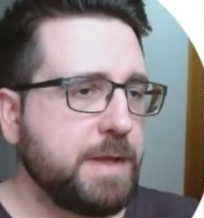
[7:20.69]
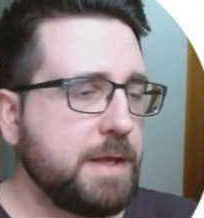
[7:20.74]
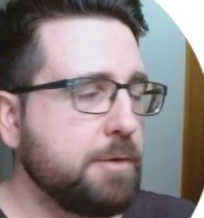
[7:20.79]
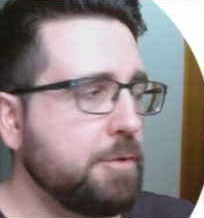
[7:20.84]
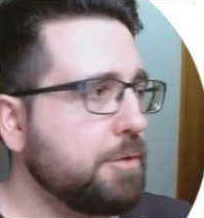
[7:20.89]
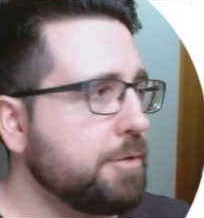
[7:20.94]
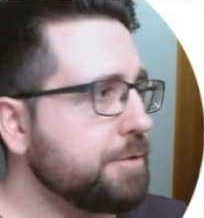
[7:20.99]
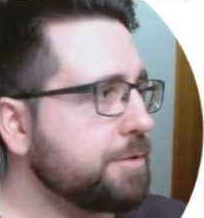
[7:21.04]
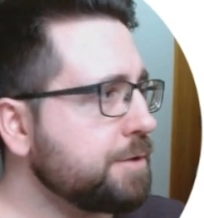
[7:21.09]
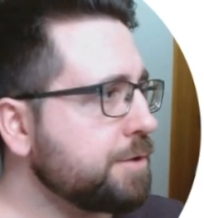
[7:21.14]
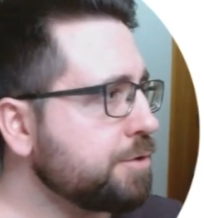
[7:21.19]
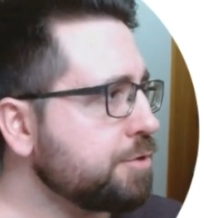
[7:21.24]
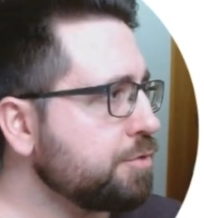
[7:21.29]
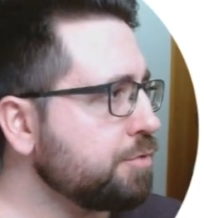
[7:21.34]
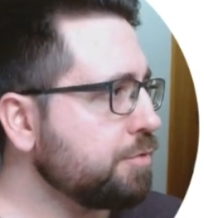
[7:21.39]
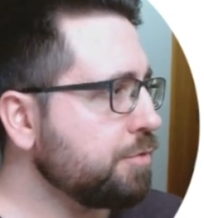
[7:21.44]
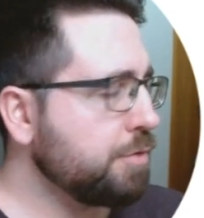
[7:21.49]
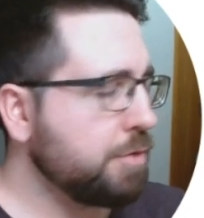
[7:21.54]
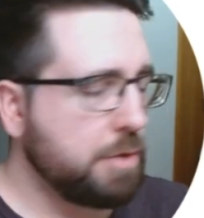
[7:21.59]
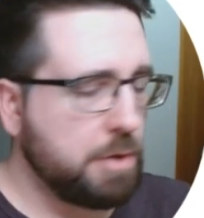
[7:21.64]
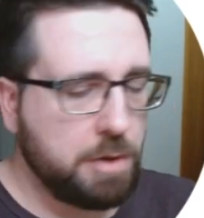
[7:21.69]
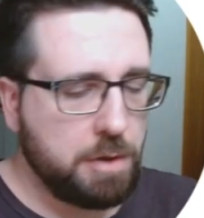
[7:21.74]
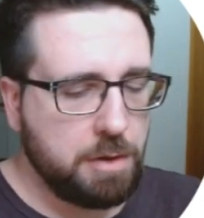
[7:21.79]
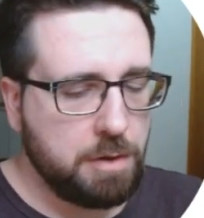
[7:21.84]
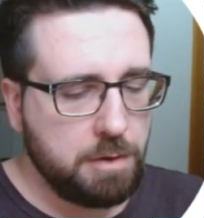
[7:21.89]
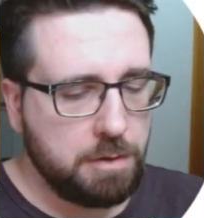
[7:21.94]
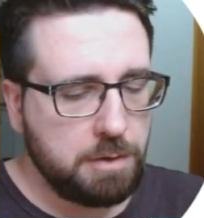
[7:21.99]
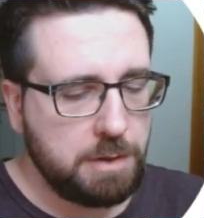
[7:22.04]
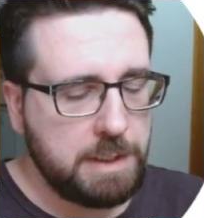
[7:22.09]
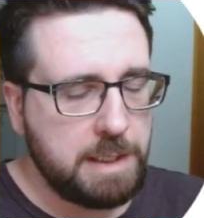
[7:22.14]
In order to
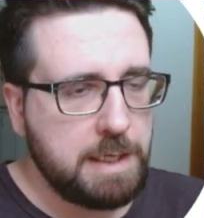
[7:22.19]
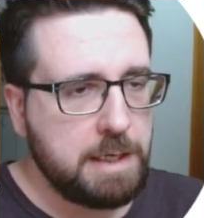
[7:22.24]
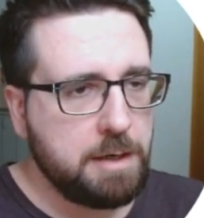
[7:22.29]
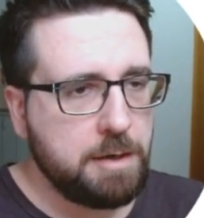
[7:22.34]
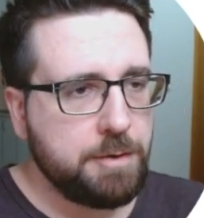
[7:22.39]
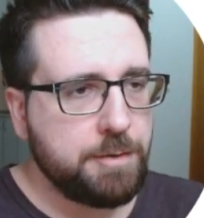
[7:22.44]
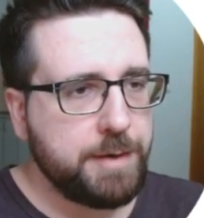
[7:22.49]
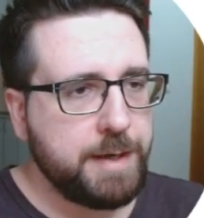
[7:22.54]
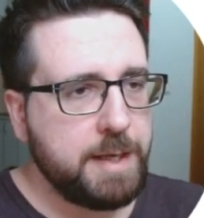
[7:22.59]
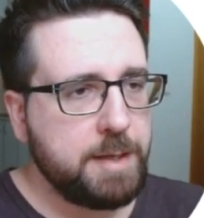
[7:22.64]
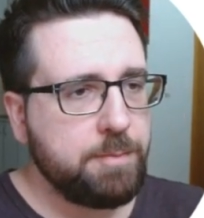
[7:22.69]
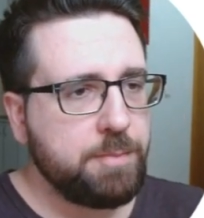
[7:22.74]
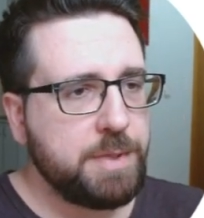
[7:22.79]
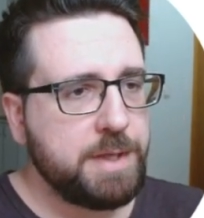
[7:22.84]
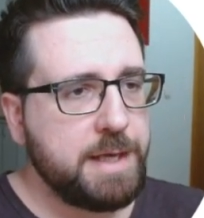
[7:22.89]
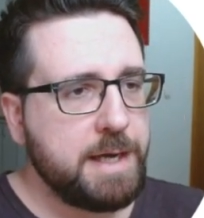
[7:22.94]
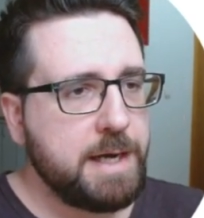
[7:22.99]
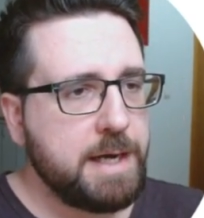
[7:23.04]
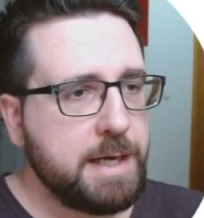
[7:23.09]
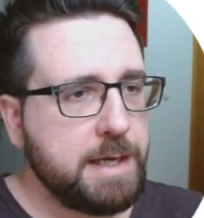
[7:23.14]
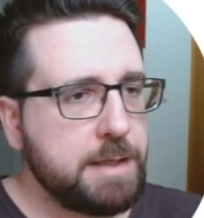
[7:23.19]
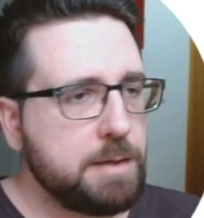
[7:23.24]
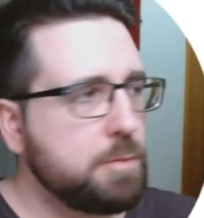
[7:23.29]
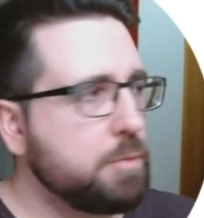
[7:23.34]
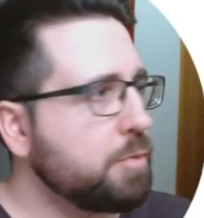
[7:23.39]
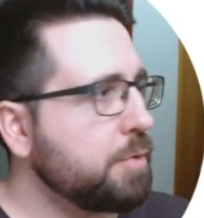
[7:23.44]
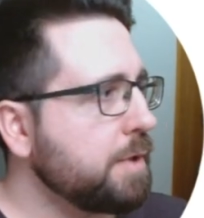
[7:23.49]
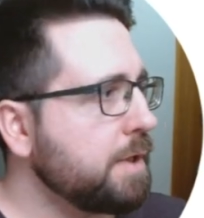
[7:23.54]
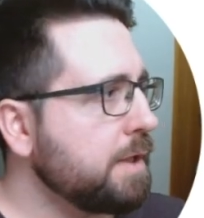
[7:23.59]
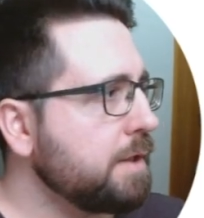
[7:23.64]
call our API,
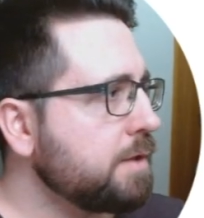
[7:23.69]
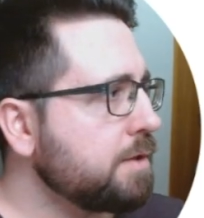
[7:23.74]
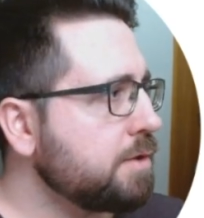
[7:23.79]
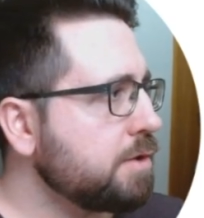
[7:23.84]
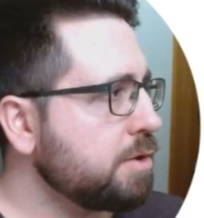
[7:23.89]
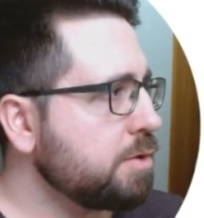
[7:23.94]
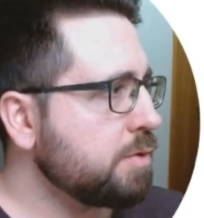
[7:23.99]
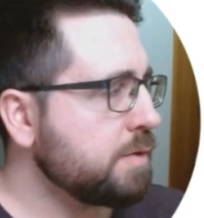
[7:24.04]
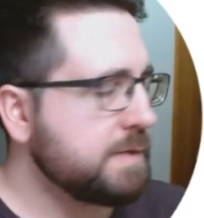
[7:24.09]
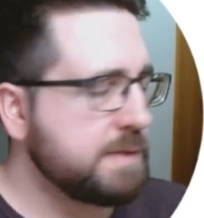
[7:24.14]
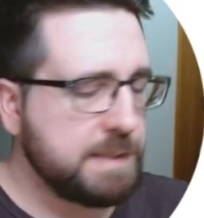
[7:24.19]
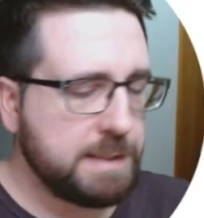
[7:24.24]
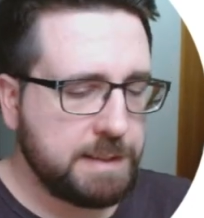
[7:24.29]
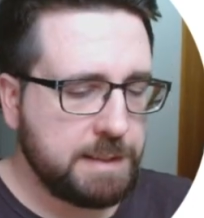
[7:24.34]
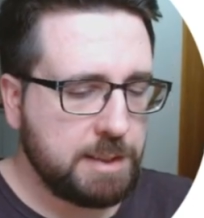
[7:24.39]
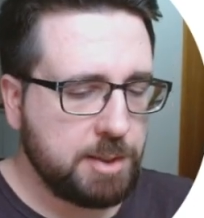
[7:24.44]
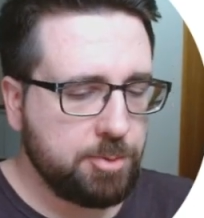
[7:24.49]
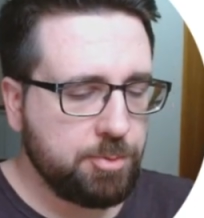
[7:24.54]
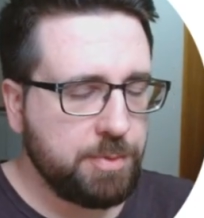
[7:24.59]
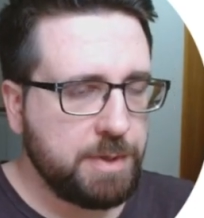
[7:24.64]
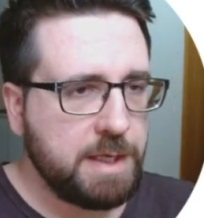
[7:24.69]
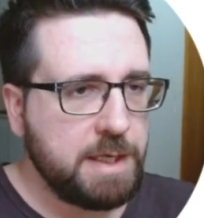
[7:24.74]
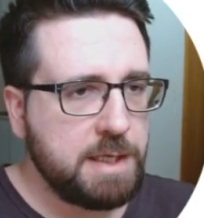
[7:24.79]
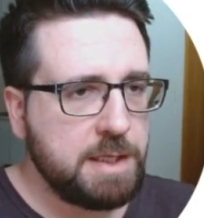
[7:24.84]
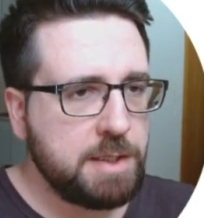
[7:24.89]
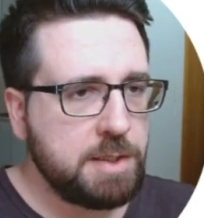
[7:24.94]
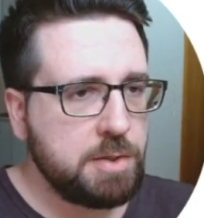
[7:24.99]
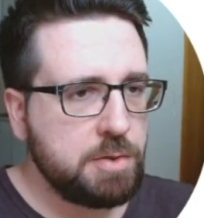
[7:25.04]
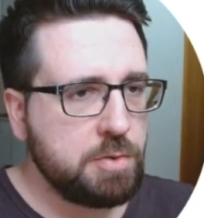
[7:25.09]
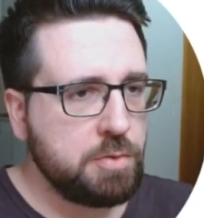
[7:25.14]
we need to set up a
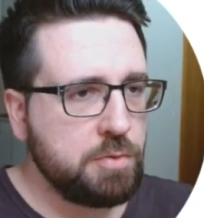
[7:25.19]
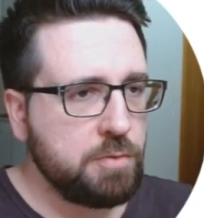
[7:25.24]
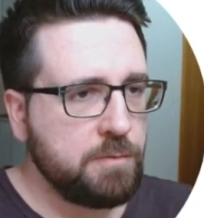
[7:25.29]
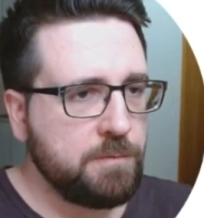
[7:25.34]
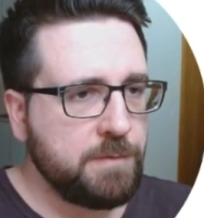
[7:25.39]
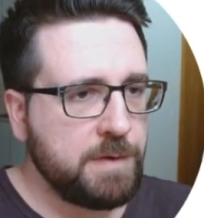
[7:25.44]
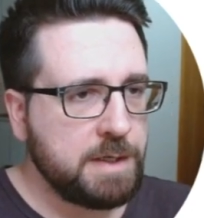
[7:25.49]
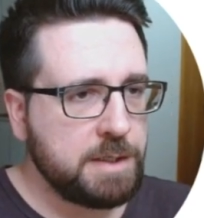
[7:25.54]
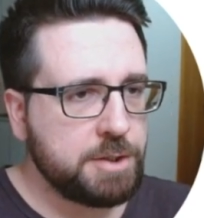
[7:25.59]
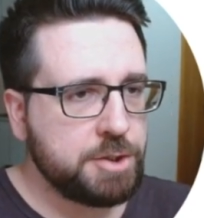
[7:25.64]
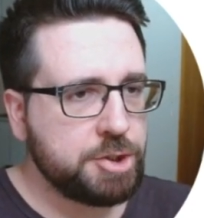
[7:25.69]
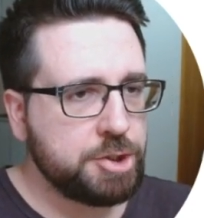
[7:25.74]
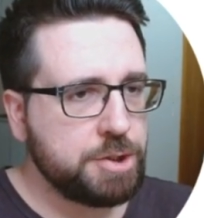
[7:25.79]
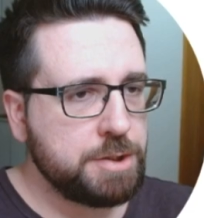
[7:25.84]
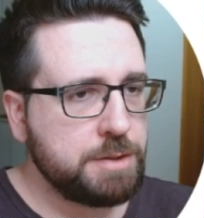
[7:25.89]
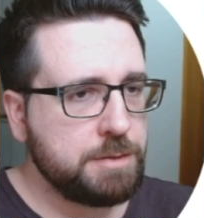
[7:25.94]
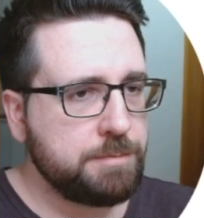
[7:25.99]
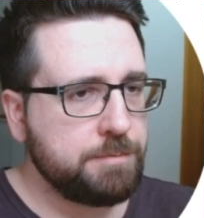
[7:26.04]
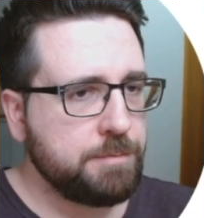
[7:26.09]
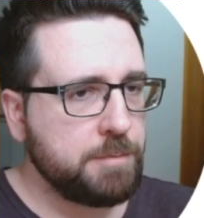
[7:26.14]
new function.